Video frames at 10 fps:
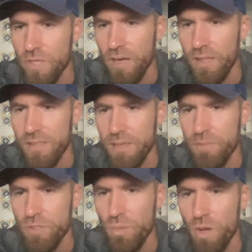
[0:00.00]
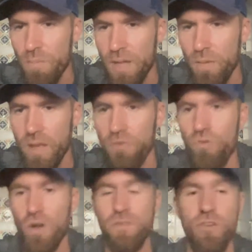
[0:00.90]
your channel. Exceptional work, by the
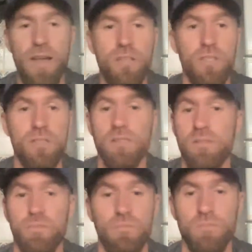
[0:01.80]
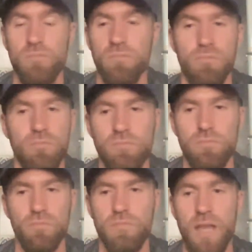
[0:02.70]
way. Rock for ages.
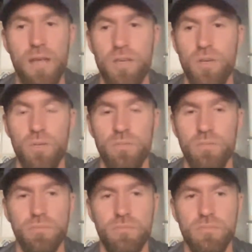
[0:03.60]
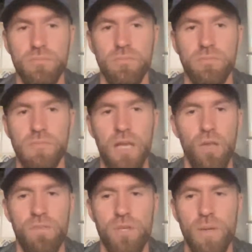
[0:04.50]
Thank you.
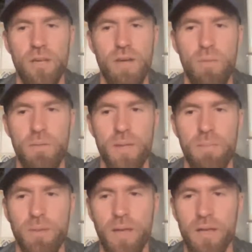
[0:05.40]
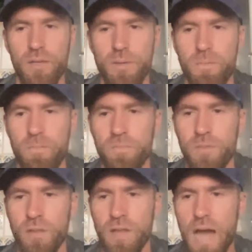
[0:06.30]
I love to interact with people like you.
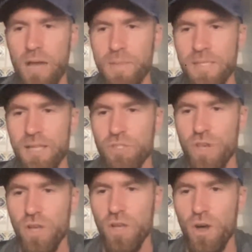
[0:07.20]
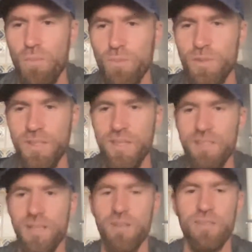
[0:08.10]
Adam is like Sherlock Holmes with the
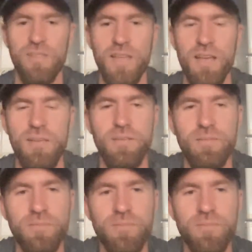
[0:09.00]
details. Yeah.